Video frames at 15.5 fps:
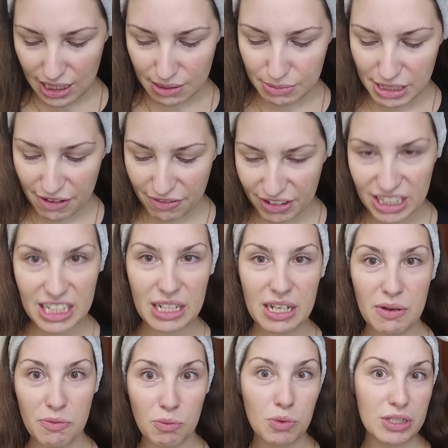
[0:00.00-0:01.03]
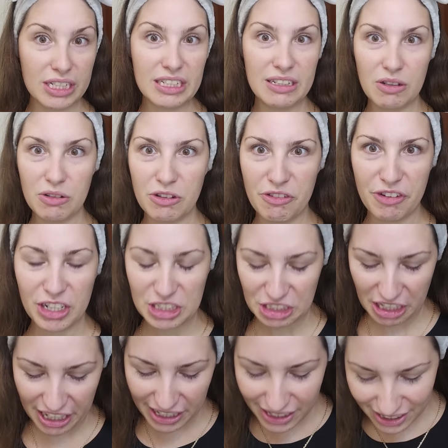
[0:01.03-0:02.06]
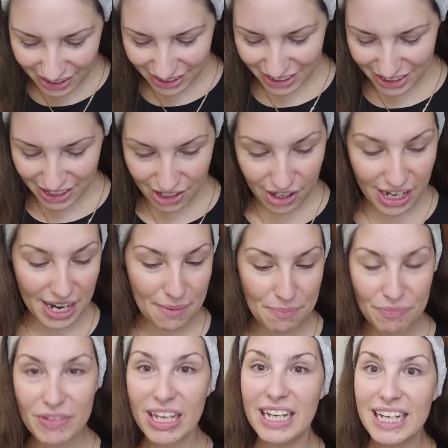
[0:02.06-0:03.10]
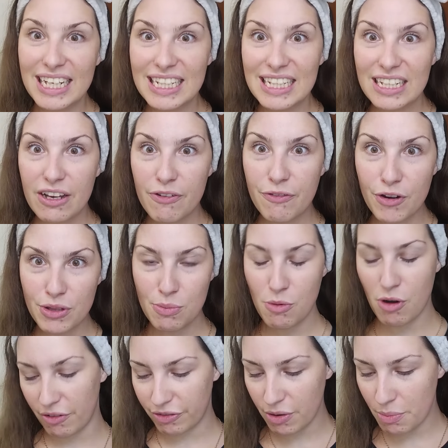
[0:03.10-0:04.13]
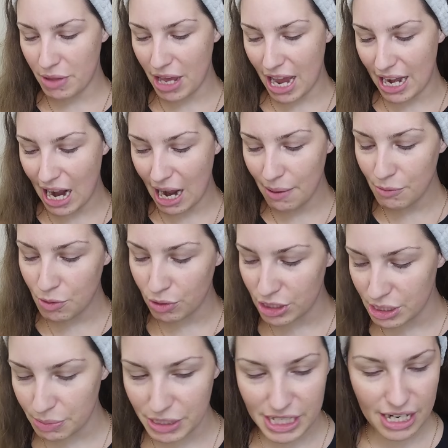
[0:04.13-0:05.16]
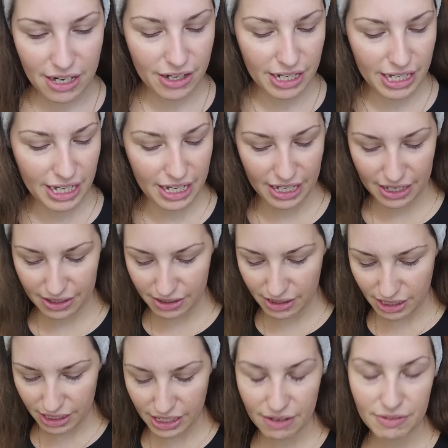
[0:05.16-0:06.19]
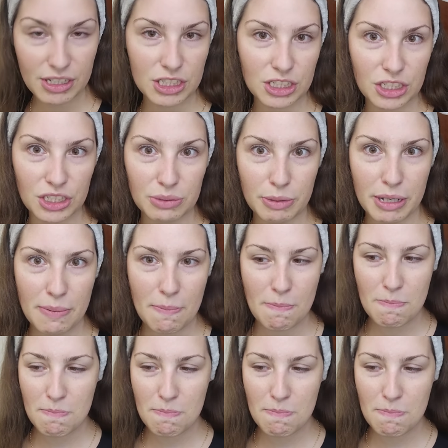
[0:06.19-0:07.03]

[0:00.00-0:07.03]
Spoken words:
I'm definitely really on the fair side. All right. Furthermore, from that, I'm going to be tearing in, you have to excuse me,